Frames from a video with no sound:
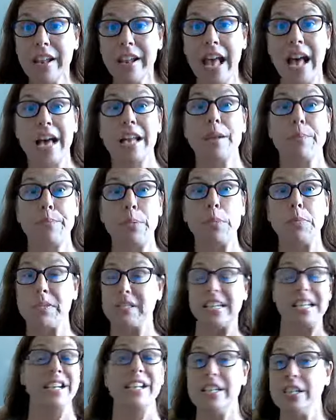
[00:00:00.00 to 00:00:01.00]
had a purpose.
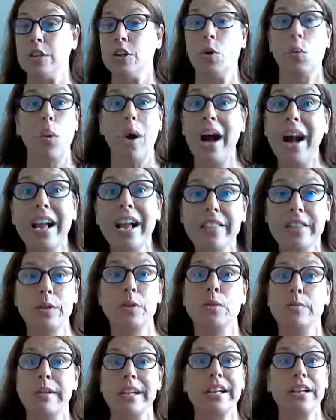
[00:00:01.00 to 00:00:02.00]
He didn't know why they
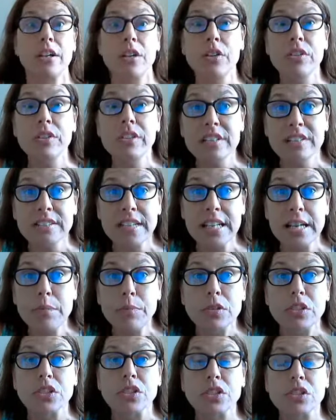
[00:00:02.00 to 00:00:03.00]
were making all these
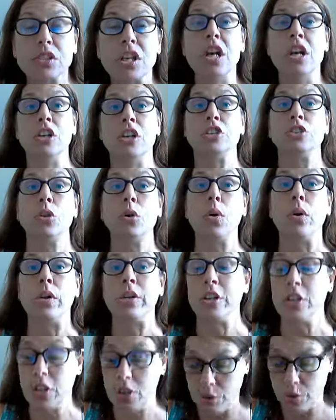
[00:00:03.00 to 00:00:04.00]
sandwiches. So,
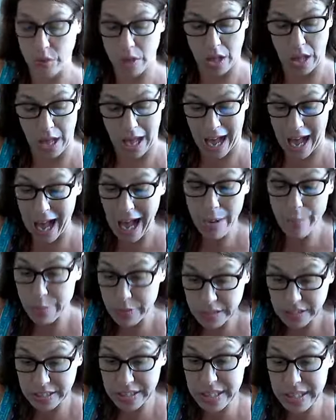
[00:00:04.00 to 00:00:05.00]
you know, I
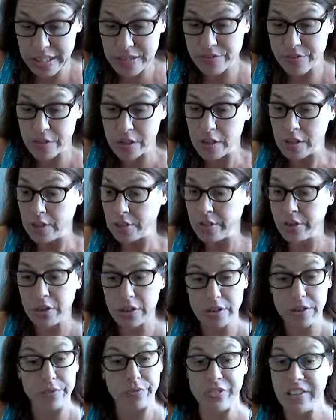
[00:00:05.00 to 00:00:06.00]
believe there
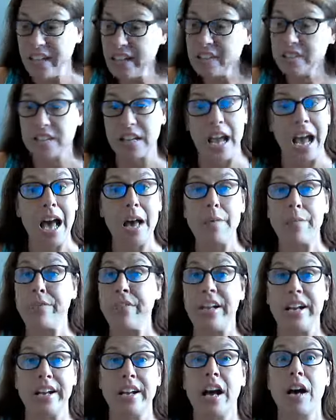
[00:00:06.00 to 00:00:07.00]
are things that, ha-
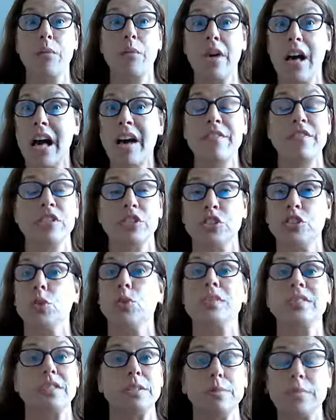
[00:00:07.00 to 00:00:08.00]
that God will have us do,
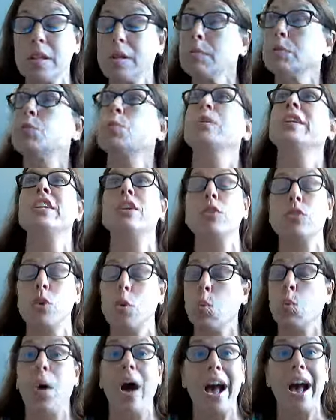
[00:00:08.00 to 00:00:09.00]
and sometimes we don't know
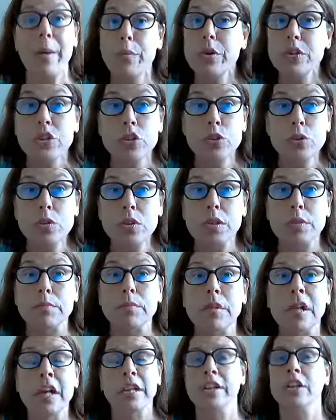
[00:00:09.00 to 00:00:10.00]
why we're doing them.
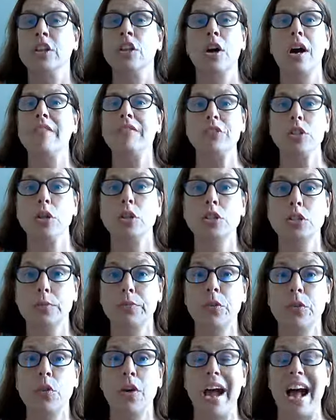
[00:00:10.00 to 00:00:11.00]
You know, I've told you
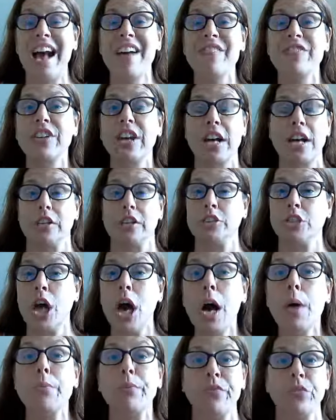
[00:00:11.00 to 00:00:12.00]
before, I've got a
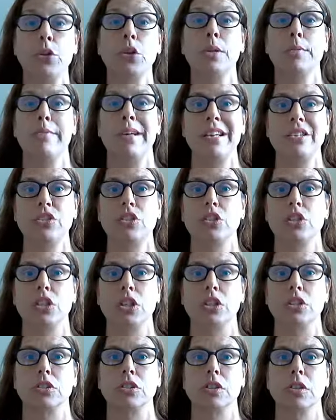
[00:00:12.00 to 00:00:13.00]
tub full of
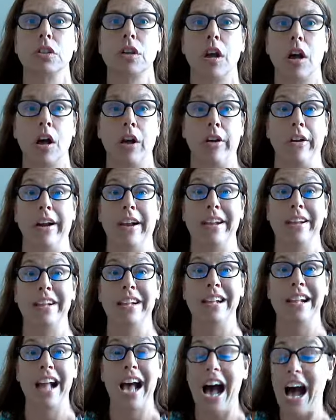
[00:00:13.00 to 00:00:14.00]
messages, all right?
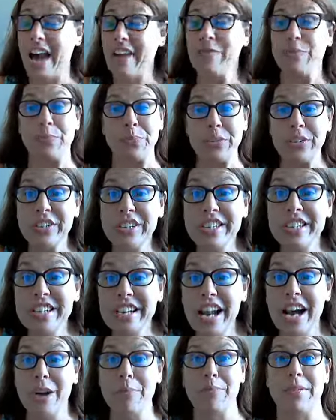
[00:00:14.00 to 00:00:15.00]
I've printed
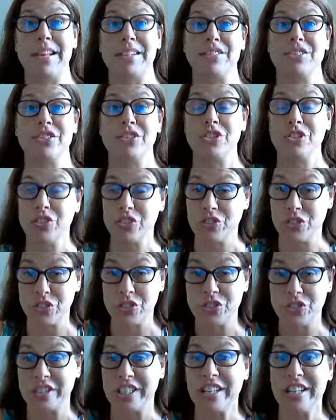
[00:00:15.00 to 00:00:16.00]
out messages. They're
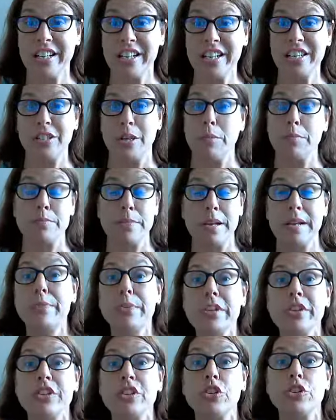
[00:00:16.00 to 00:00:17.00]
sitting in tub. Maybe
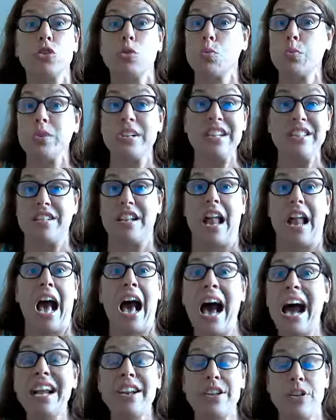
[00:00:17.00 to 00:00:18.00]
there's a reason.
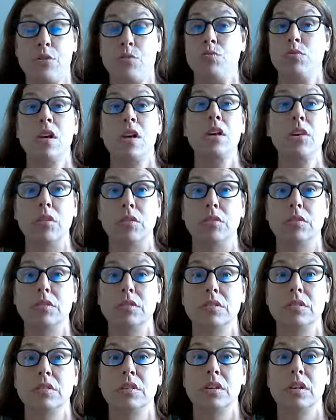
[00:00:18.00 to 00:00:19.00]
I don't know.
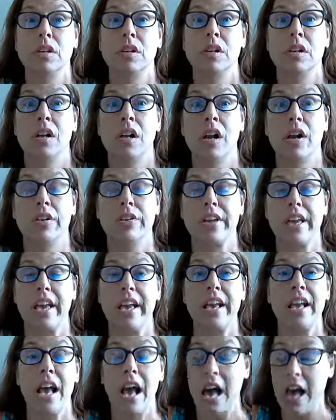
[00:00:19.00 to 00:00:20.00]

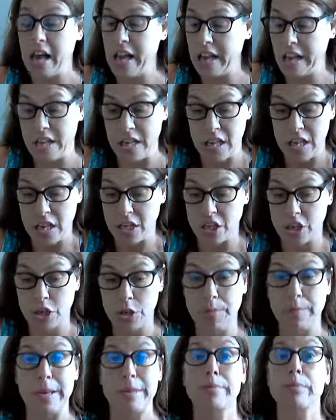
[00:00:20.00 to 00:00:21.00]
Okay? I, you know,
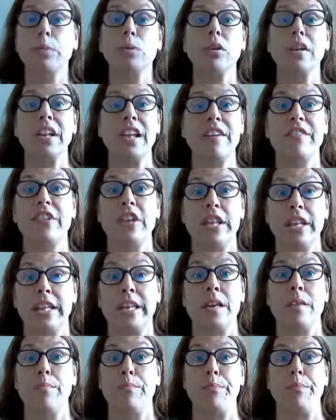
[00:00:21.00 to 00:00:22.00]
maybe we're going to
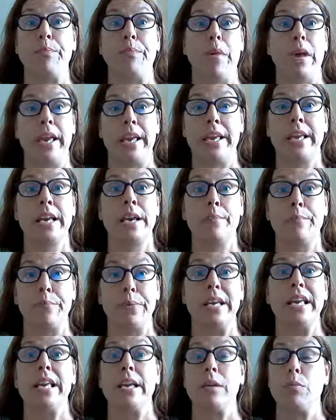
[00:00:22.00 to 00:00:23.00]
have an EMP
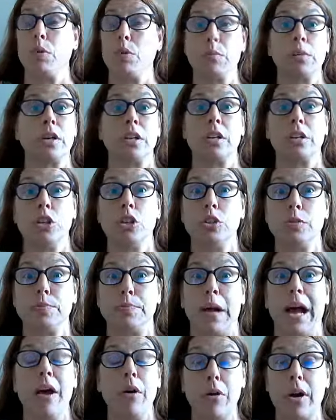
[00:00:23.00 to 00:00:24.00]
where we're going to lose
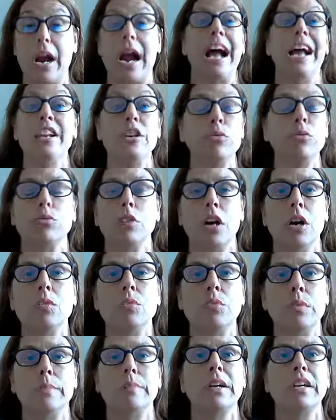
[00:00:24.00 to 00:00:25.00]
power. I don't know.
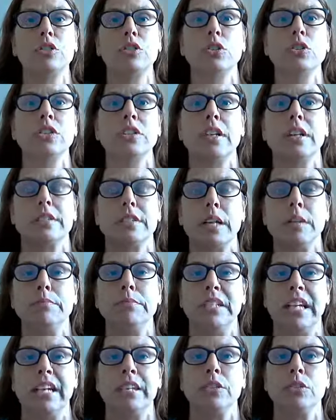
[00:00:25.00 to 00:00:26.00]
Remember I told you that time
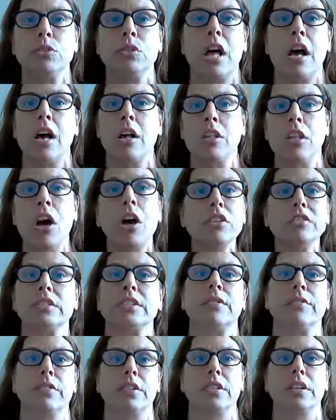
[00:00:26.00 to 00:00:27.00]
Daniel lost
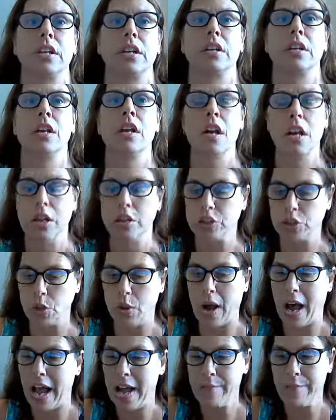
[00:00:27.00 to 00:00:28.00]
everything. So
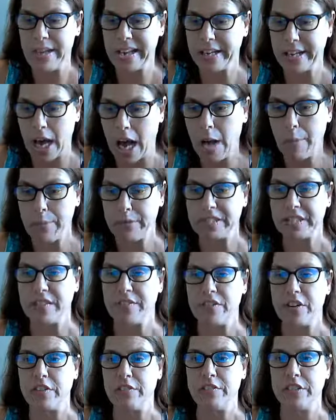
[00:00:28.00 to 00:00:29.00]
I make copies of
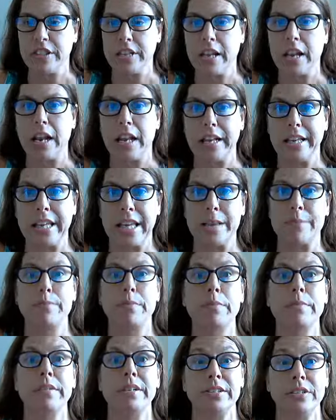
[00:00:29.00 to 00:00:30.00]
everything and I keep
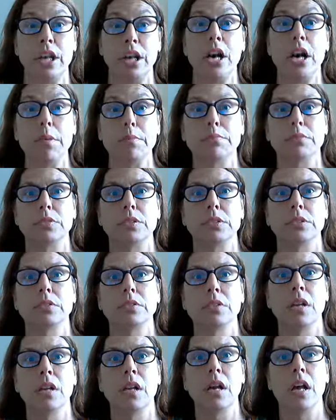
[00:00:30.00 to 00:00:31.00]
them in tubs.
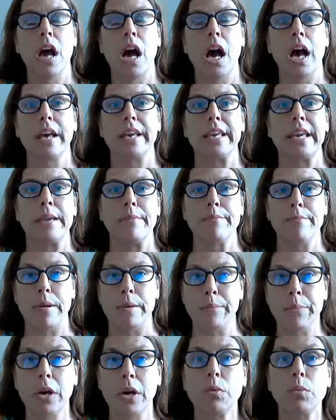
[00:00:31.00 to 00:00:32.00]
I keep my
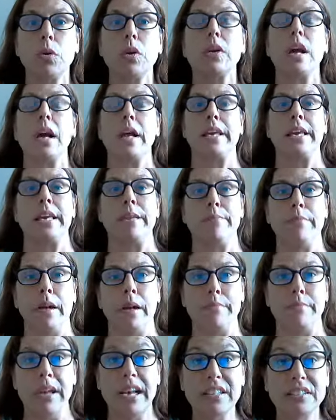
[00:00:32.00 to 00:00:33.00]
bookwork. I keep my
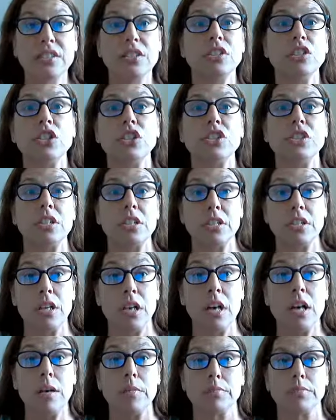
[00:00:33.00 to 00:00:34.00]
messages in
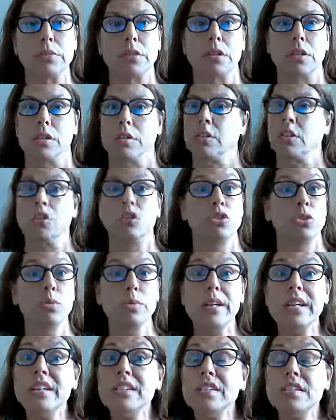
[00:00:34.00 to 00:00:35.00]
tubs. There's a
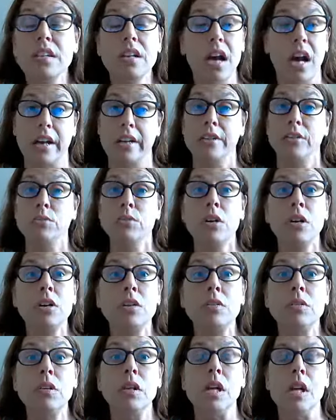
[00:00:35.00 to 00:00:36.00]
reason. I don't
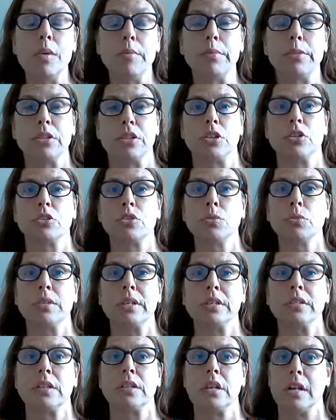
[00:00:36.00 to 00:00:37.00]
know. But there's a
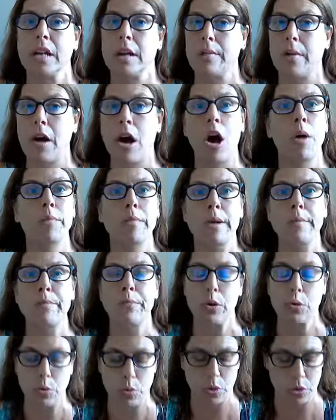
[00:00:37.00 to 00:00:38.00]
reason. I got all my
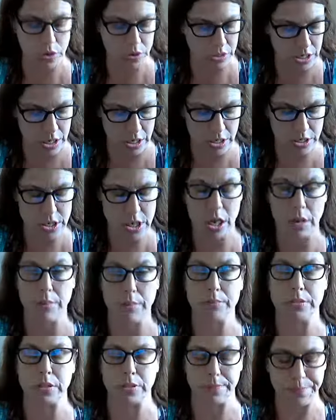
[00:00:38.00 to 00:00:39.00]
bookworks in
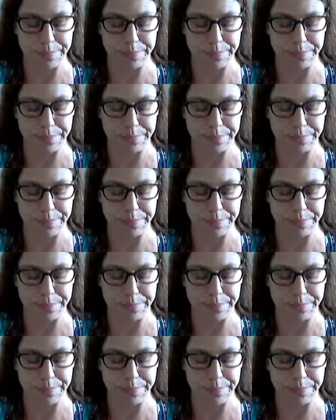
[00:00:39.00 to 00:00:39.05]
tubs.